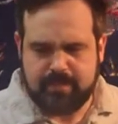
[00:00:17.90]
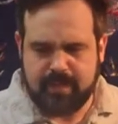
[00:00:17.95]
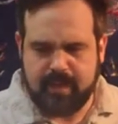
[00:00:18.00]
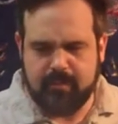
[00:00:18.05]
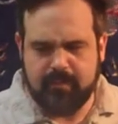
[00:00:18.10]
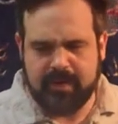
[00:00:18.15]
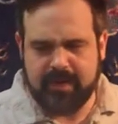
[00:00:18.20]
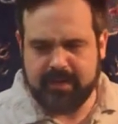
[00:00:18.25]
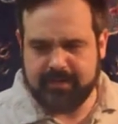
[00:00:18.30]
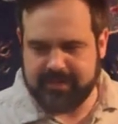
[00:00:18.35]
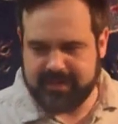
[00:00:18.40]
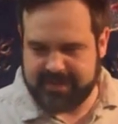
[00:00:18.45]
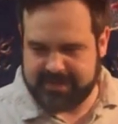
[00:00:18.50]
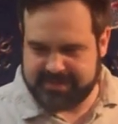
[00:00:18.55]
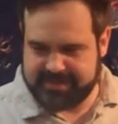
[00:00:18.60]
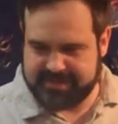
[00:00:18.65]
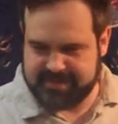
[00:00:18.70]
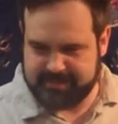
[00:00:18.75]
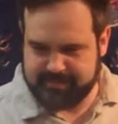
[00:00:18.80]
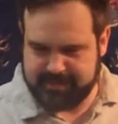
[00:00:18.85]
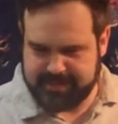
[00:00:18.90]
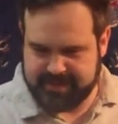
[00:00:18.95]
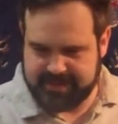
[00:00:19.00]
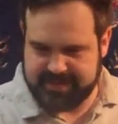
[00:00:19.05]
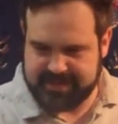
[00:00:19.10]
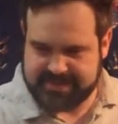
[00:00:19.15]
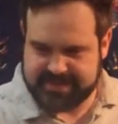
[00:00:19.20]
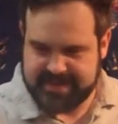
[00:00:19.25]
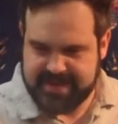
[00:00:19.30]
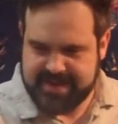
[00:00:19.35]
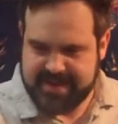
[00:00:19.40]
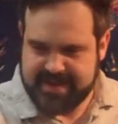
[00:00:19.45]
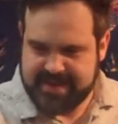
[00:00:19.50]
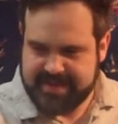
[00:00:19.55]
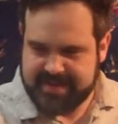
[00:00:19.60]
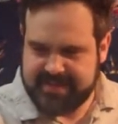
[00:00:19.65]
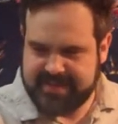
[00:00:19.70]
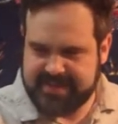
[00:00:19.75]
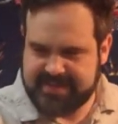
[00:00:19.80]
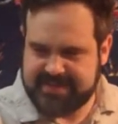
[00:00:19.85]
But anyway, let's jump into this.
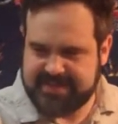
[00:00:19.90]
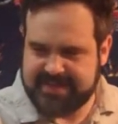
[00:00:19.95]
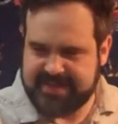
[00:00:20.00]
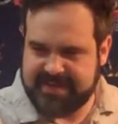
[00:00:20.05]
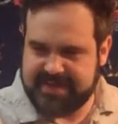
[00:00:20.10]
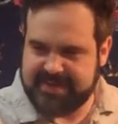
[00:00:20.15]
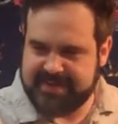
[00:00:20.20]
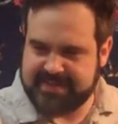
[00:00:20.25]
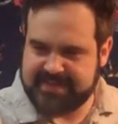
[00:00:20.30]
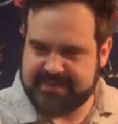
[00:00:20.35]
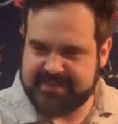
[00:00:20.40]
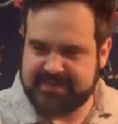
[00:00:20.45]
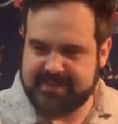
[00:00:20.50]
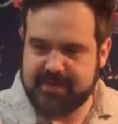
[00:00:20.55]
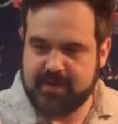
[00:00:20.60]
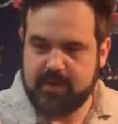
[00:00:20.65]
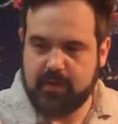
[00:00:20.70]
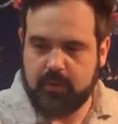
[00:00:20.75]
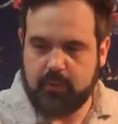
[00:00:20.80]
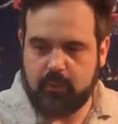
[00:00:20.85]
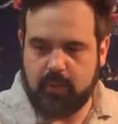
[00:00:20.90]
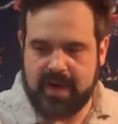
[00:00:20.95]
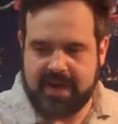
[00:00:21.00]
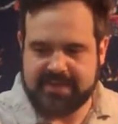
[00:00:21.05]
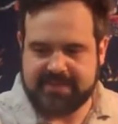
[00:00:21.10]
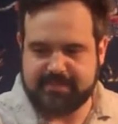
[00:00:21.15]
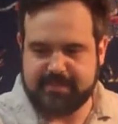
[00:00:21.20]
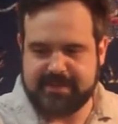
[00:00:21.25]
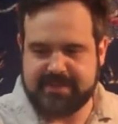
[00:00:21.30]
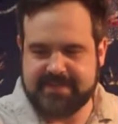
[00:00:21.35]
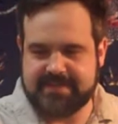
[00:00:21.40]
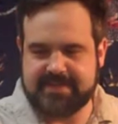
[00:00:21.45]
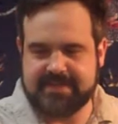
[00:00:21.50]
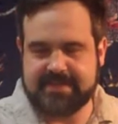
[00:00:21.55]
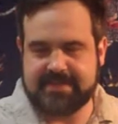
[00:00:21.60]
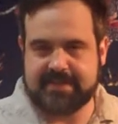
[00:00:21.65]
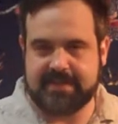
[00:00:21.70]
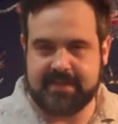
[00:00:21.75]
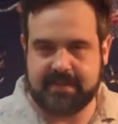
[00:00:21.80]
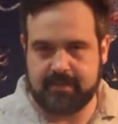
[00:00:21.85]
This is Wasmunds
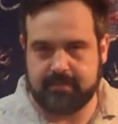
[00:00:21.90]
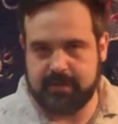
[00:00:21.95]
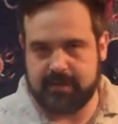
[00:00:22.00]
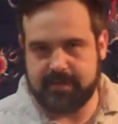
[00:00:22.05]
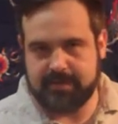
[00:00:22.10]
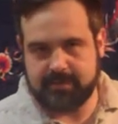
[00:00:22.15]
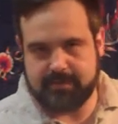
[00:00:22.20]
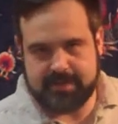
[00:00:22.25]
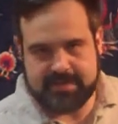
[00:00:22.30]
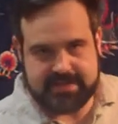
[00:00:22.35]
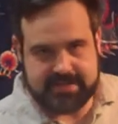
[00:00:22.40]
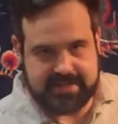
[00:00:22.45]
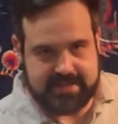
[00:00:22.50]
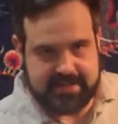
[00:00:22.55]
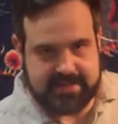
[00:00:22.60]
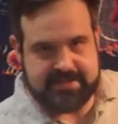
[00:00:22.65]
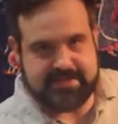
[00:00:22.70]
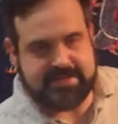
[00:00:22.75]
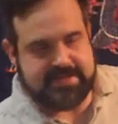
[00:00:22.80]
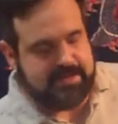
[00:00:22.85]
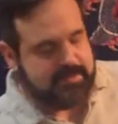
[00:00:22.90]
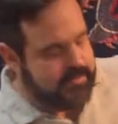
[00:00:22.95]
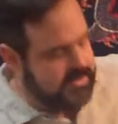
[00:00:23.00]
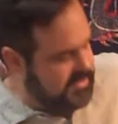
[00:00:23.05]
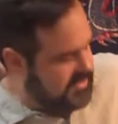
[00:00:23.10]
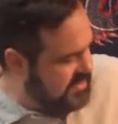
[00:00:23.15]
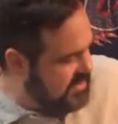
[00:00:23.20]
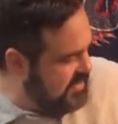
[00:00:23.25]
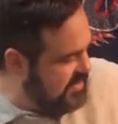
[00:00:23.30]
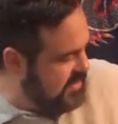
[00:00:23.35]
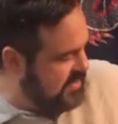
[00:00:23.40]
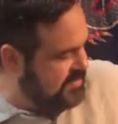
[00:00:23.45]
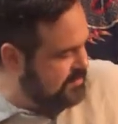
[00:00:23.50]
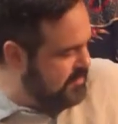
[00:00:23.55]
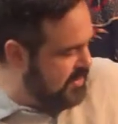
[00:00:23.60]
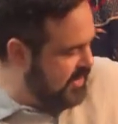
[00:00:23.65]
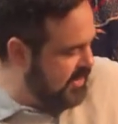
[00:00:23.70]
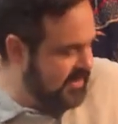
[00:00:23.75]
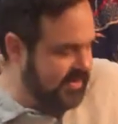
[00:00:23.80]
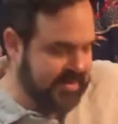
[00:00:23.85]
Single Malt Whiskey. It's a whiskey that's
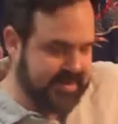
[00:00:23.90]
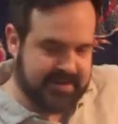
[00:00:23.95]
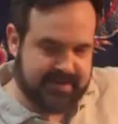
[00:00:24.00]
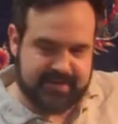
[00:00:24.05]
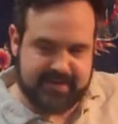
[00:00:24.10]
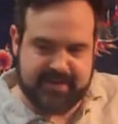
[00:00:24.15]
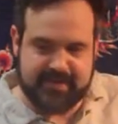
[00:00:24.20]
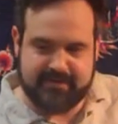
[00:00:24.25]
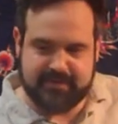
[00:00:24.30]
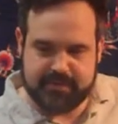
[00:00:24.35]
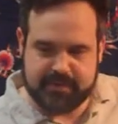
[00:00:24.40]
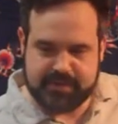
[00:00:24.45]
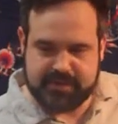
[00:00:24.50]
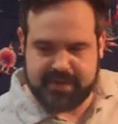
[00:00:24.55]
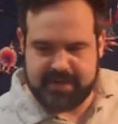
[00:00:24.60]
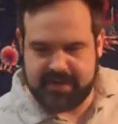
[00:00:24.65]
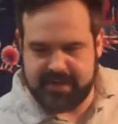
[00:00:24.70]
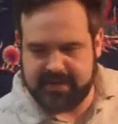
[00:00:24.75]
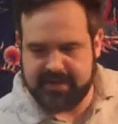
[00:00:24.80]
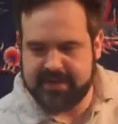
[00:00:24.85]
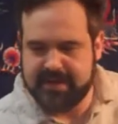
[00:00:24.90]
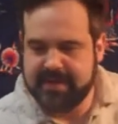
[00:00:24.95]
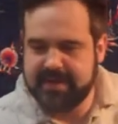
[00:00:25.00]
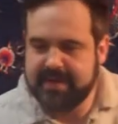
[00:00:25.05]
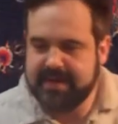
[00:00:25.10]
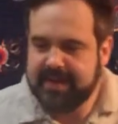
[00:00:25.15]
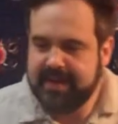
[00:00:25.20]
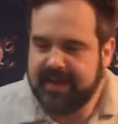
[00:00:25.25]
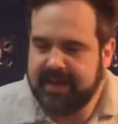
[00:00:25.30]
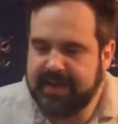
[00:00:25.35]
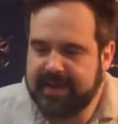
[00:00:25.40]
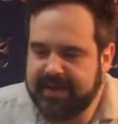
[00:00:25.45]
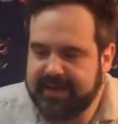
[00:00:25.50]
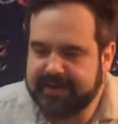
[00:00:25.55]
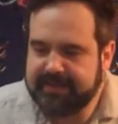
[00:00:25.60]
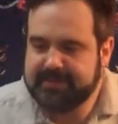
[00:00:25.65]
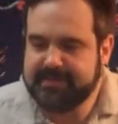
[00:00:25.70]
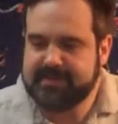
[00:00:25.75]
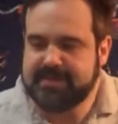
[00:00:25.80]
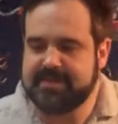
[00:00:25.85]
made here in Virginia,
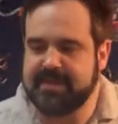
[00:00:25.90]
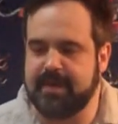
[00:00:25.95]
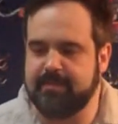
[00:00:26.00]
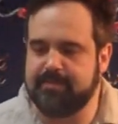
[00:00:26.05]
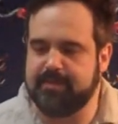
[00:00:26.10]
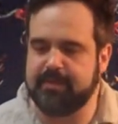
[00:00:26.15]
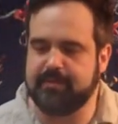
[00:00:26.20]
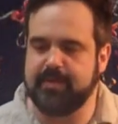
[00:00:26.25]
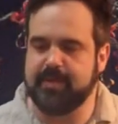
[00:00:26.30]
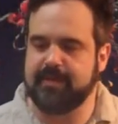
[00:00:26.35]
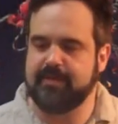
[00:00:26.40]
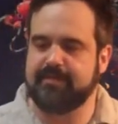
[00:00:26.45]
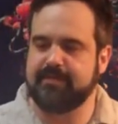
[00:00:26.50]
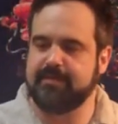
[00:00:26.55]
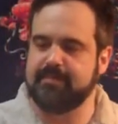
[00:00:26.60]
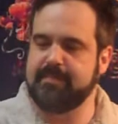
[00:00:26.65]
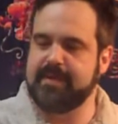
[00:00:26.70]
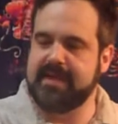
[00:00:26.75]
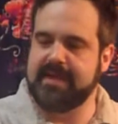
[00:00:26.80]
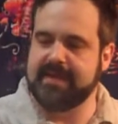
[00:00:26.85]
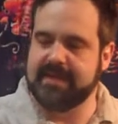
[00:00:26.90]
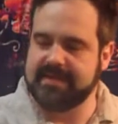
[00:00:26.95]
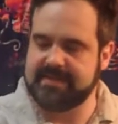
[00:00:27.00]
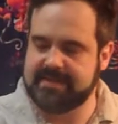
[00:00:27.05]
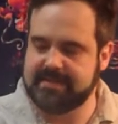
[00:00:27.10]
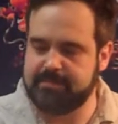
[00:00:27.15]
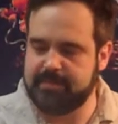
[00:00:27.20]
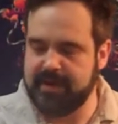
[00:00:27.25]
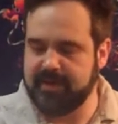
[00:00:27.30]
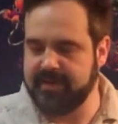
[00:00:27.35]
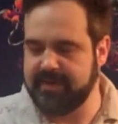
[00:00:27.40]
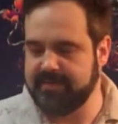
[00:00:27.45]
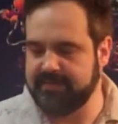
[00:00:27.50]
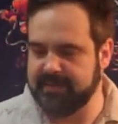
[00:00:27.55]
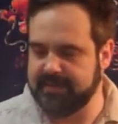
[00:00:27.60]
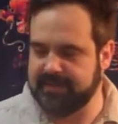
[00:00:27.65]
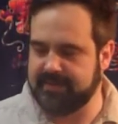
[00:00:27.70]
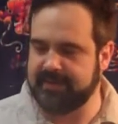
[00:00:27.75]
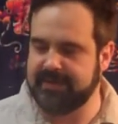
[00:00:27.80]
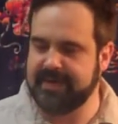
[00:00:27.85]
just up the road from me in
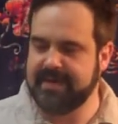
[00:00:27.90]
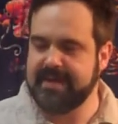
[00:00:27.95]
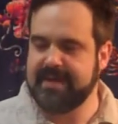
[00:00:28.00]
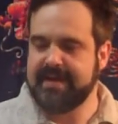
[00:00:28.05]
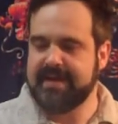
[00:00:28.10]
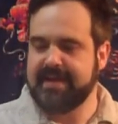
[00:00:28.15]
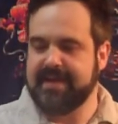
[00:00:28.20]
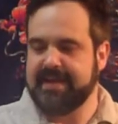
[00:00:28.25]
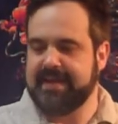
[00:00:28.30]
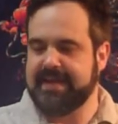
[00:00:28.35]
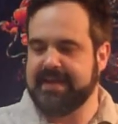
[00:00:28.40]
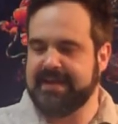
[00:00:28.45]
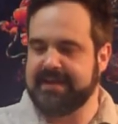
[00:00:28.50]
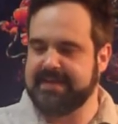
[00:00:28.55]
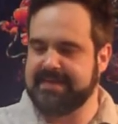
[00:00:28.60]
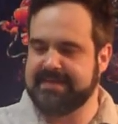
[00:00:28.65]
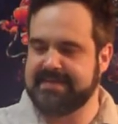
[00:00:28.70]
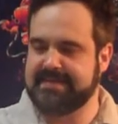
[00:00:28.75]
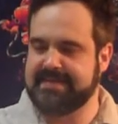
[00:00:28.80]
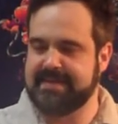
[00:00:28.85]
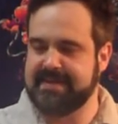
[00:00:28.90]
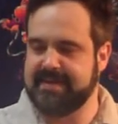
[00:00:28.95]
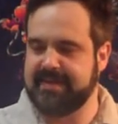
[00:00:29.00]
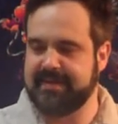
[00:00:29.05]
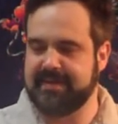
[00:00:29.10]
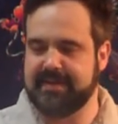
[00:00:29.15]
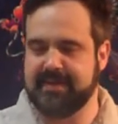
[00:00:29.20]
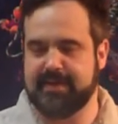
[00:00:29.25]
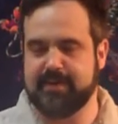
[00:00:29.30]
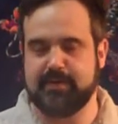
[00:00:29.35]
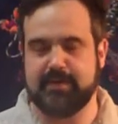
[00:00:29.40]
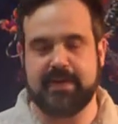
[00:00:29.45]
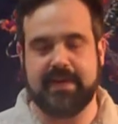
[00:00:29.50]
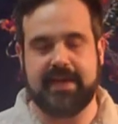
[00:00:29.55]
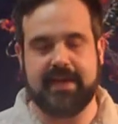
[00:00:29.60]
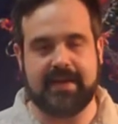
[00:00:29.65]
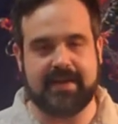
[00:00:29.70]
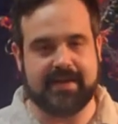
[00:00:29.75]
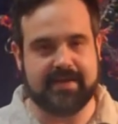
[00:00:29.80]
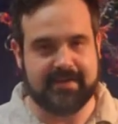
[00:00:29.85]
Sperryville. It is
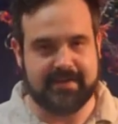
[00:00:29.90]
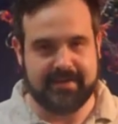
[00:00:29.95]
unique